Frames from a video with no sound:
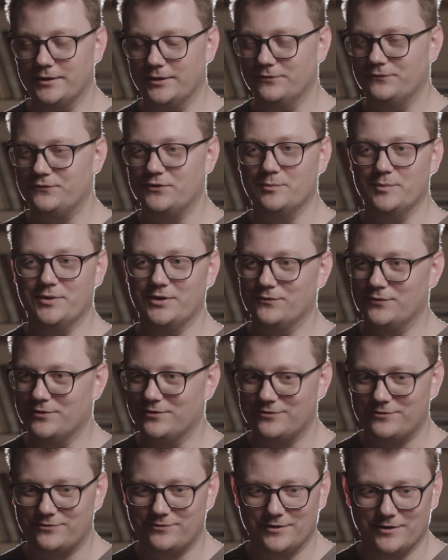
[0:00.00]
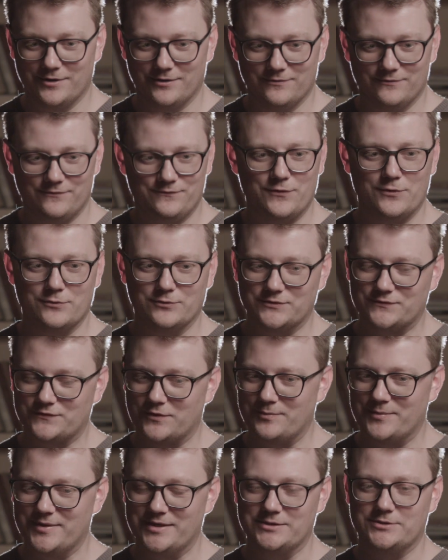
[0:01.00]
filming with phones,
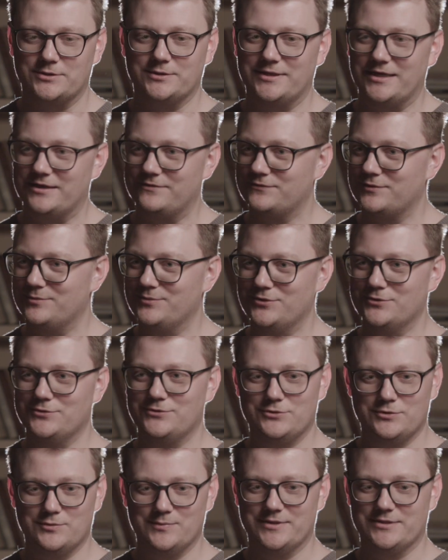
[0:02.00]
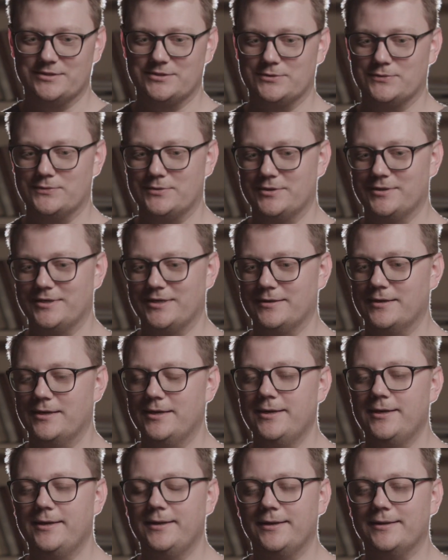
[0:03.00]
from internet, from YouTube, and so on. And
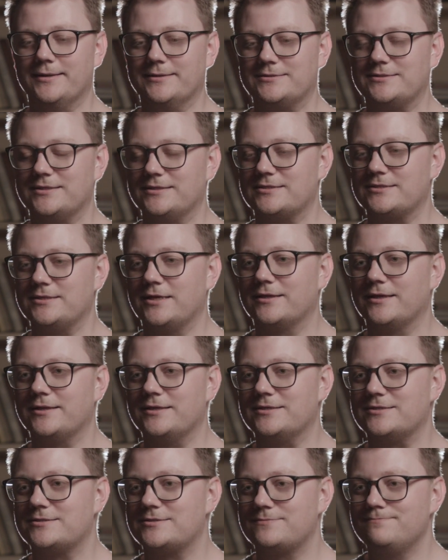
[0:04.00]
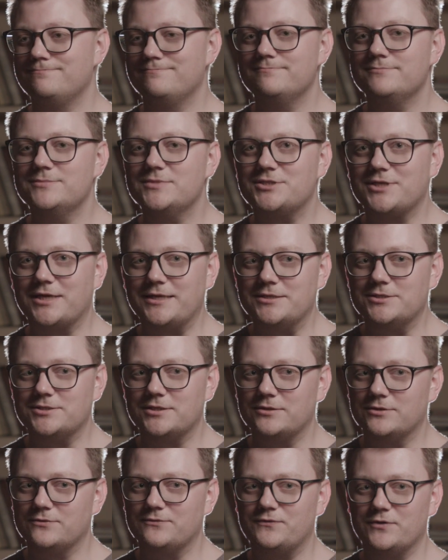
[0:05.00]
it's not that it's
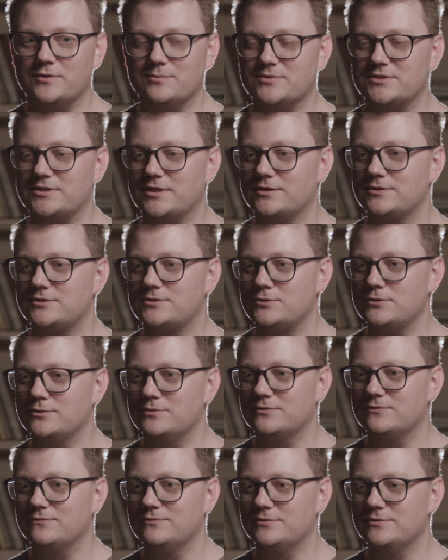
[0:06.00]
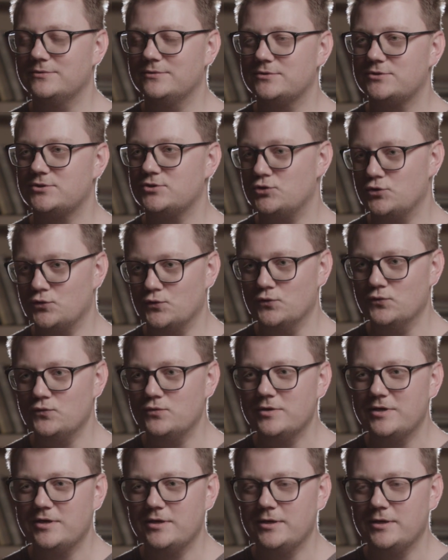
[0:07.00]
changing the films that students do